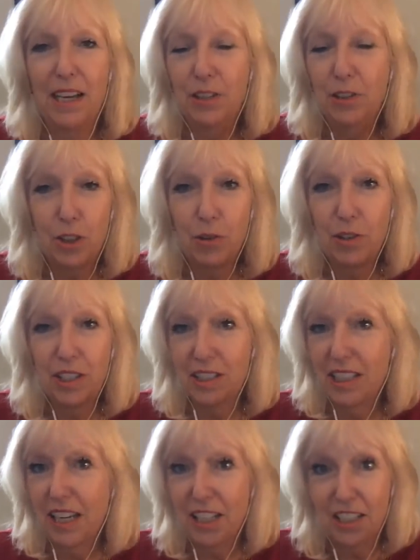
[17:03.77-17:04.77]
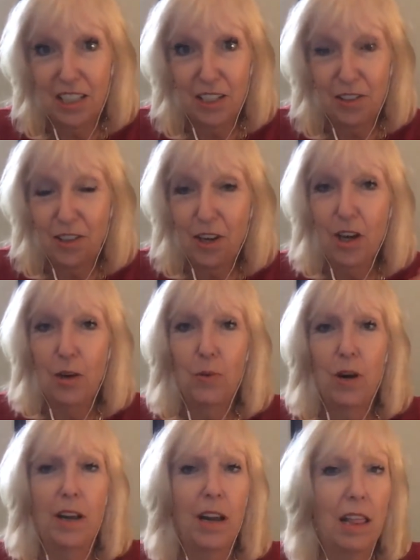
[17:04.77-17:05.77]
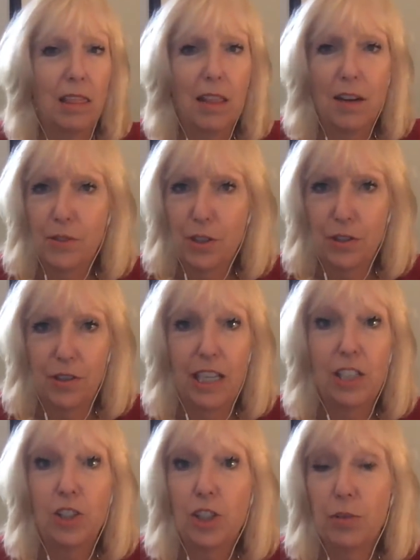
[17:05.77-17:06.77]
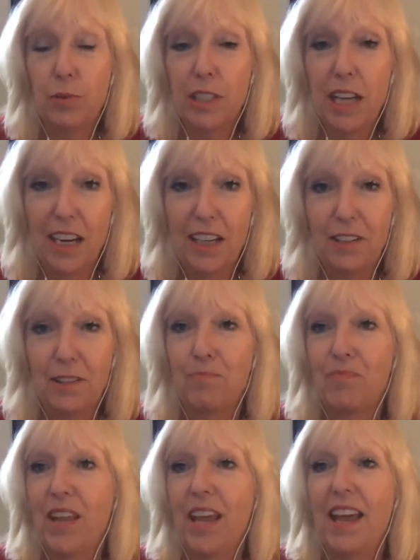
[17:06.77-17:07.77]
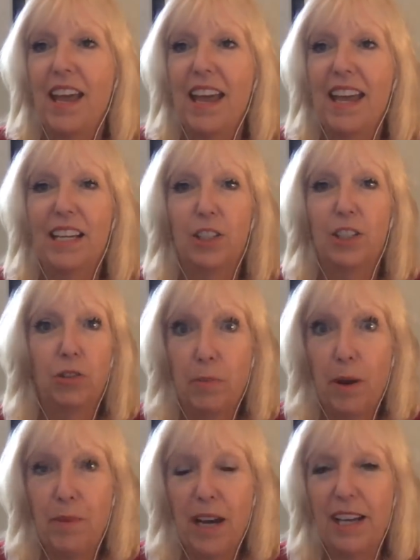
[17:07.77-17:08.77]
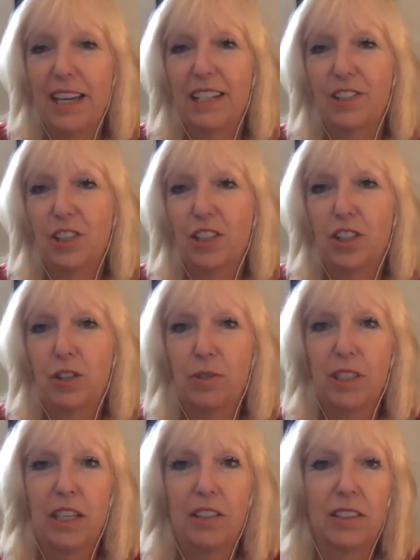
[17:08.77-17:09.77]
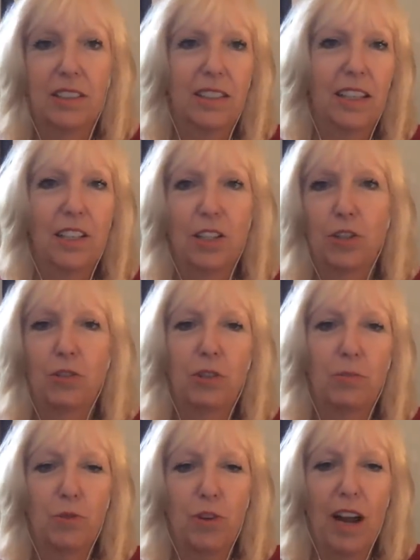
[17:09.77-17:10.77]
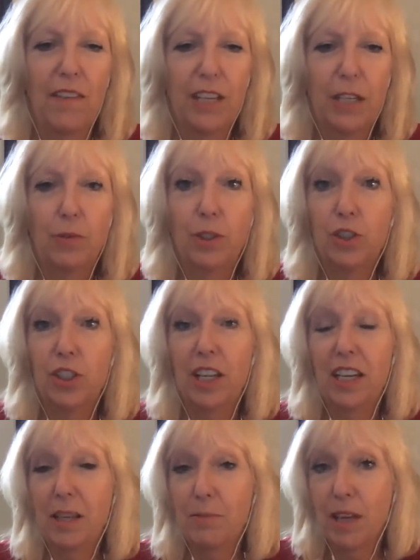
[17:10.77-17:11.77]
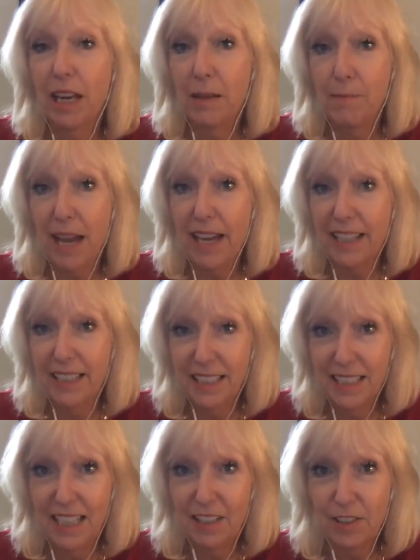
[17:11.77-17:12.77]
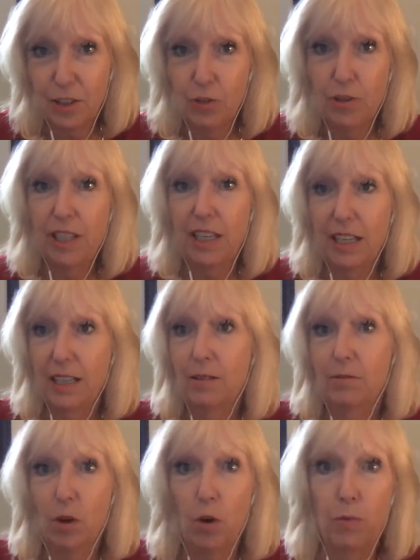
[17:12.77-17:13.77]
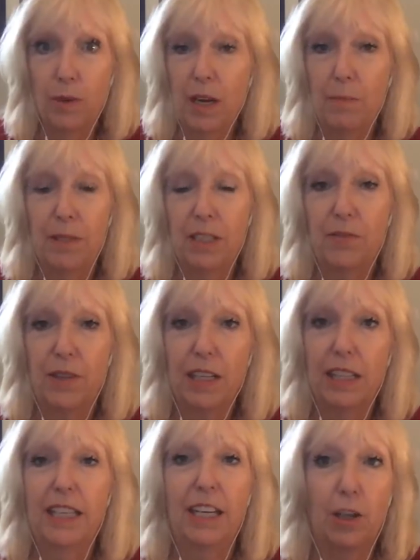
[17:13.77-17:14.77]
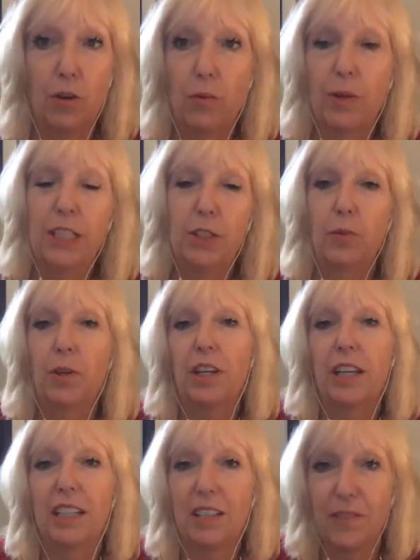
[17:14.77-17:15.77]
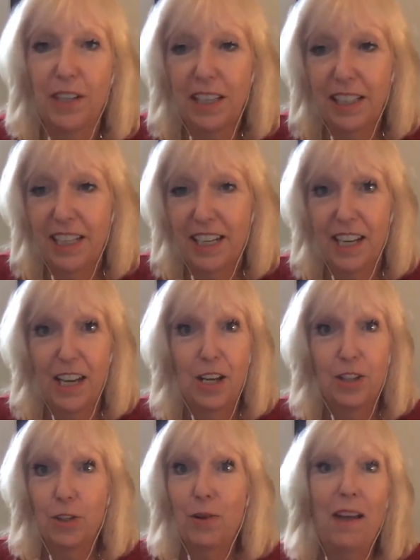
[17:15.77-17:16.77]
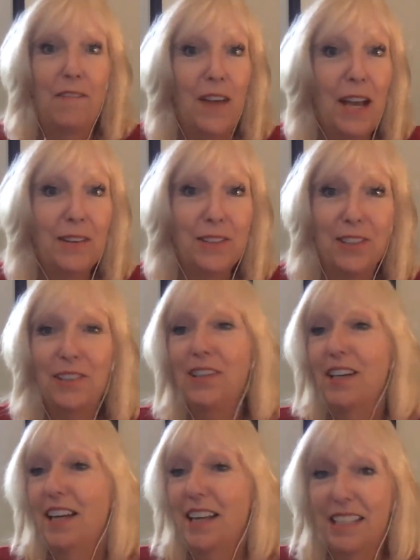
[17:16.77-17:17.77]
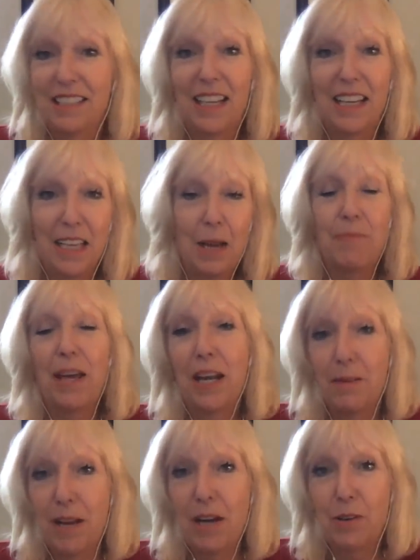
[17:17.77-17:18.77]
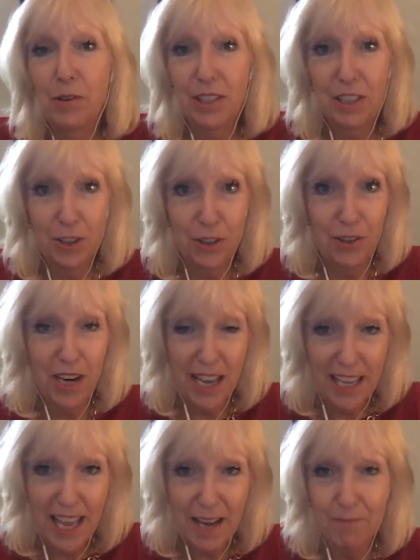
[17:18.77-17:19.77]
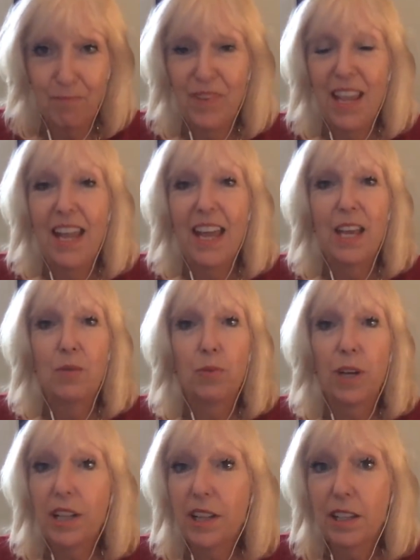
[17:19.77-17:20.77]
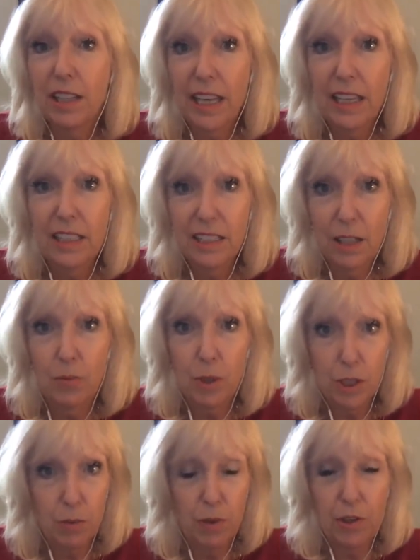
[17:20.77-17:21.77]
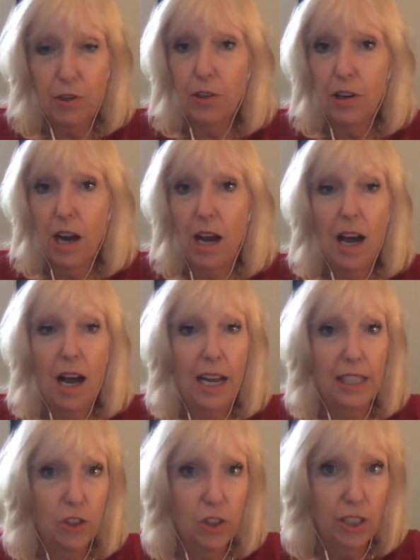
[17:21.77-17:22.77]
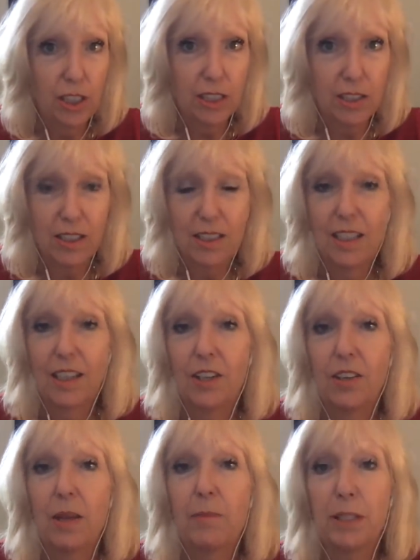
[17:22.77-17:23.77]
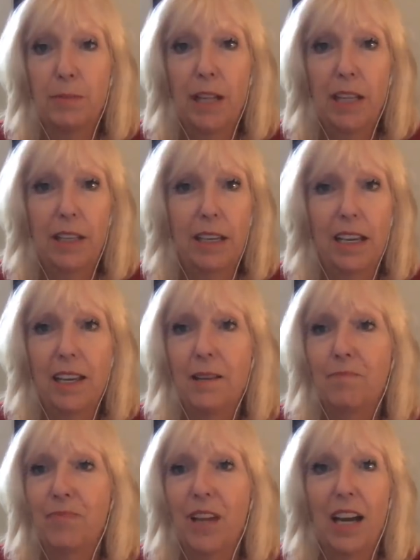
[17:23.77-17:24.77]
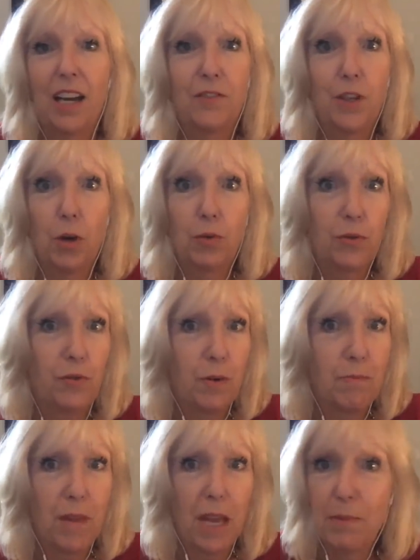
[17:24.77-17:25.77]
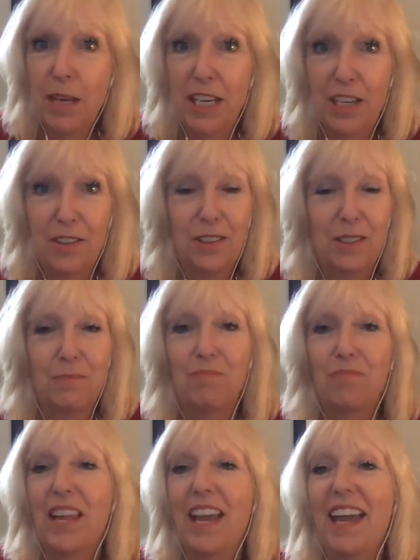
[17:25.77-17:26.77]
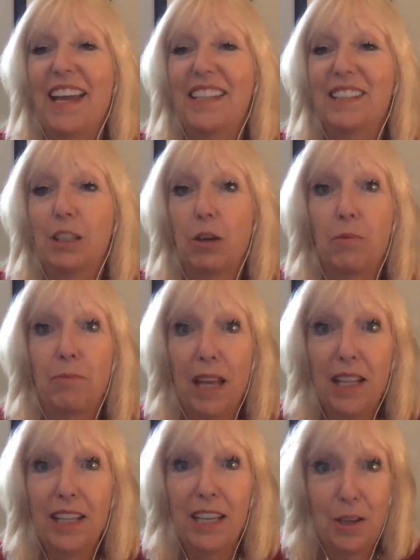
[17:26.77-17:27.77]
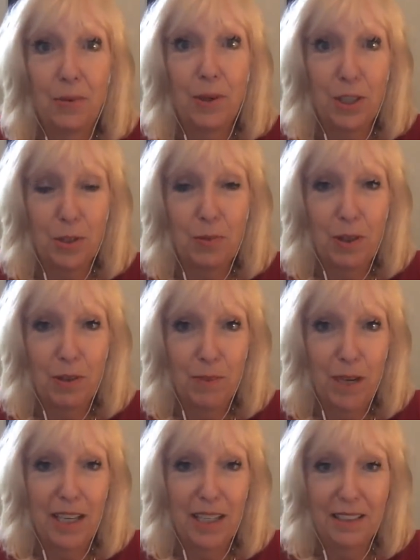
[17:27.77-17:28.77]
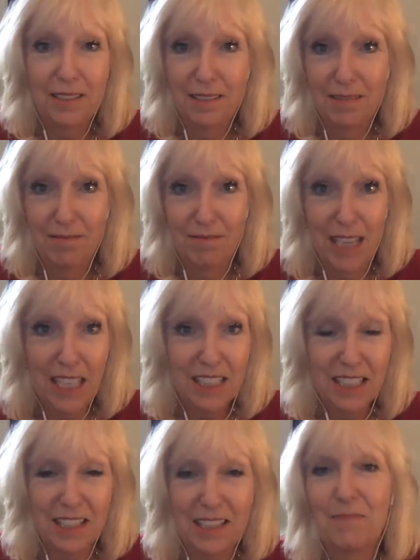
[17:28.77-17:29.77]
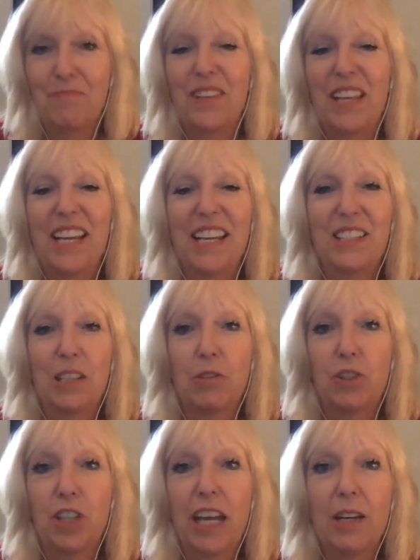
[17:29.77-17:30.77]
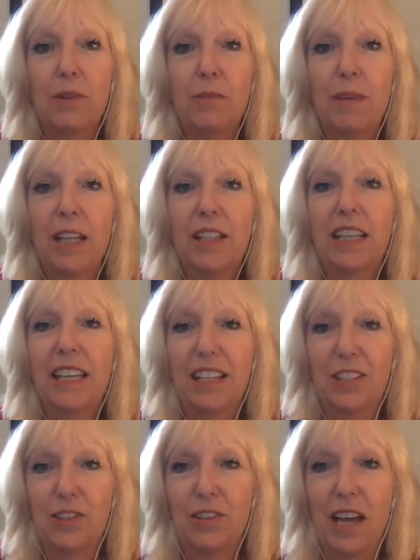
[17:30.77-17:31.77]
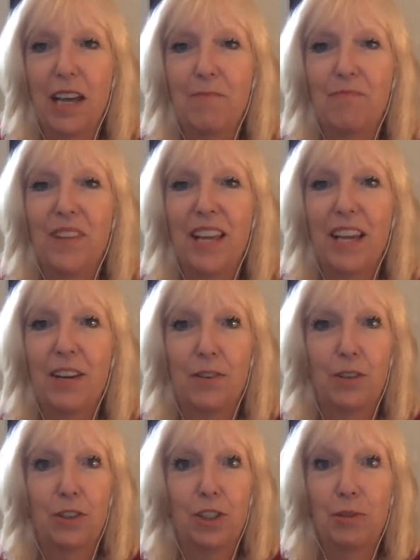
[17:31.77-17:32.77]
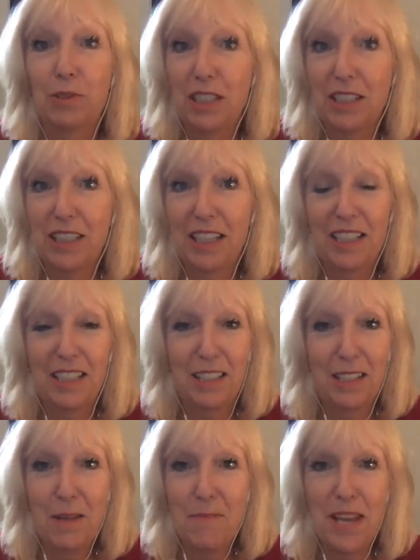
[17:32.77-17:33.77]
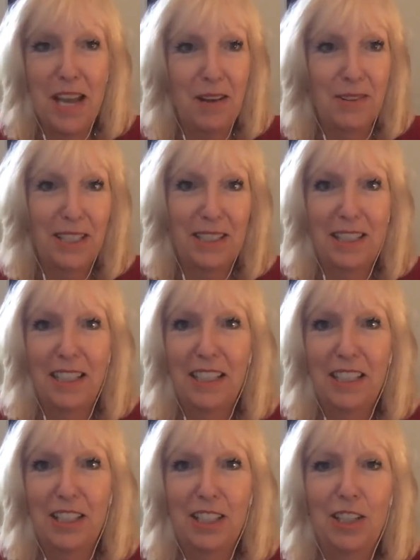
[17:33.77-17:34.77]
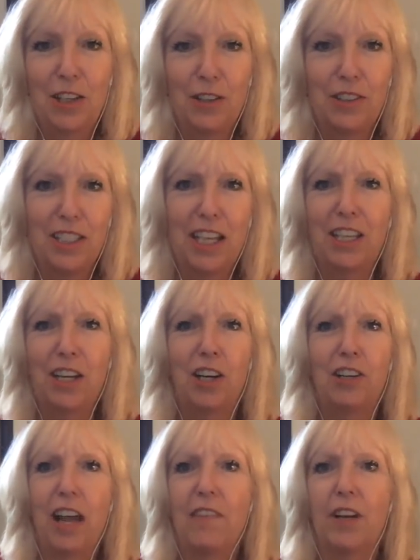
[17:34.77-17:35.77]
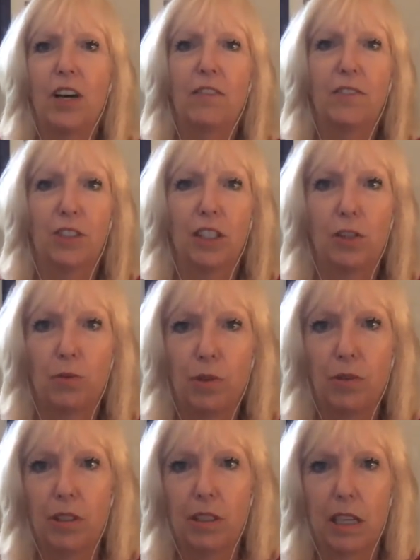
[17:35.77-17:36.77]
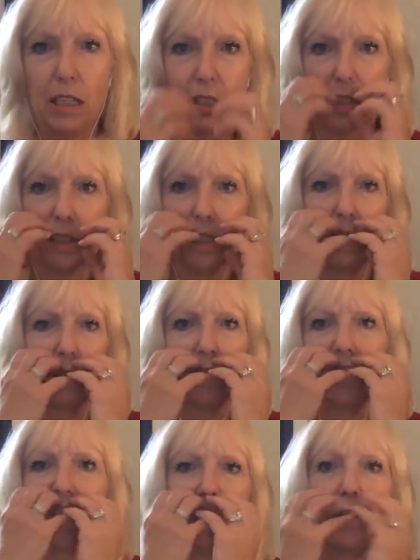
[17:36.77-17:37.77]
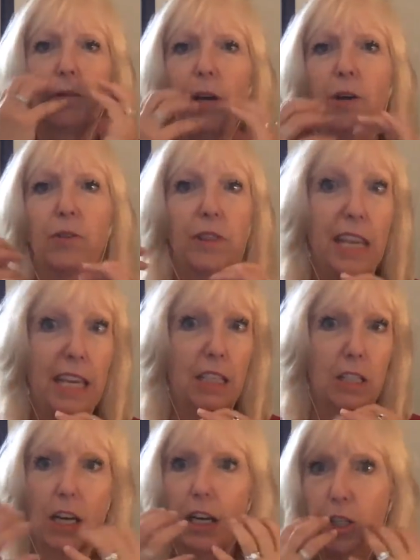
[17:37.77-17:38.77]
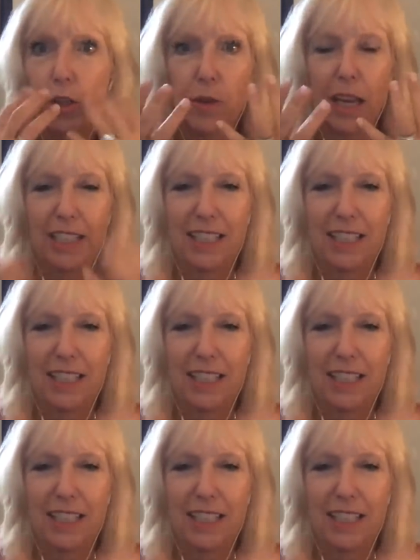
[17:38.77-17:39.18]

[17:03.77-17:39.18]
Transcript: used to go to this dentist here in Ottawa and I loved her. And she retired. And she was about my age and she retired and decided to do some traveling. Well, she ended up getting back into dentistry and opened up a different clinic or went to work at a different clinic. So I found her and I signed up and I'm now going to her again. And one of the ladies that works with her, a hygienist, her name is Melanie, I've known for many, many years. And so Melanie works with my dentist. And so I was chatting with Melanie yesterday. And of course, she was excited to see me. I was excited to see her. It's kind of hard to have a conversation with go to the dentist because they have stuff in your mouth. They can talk, you can't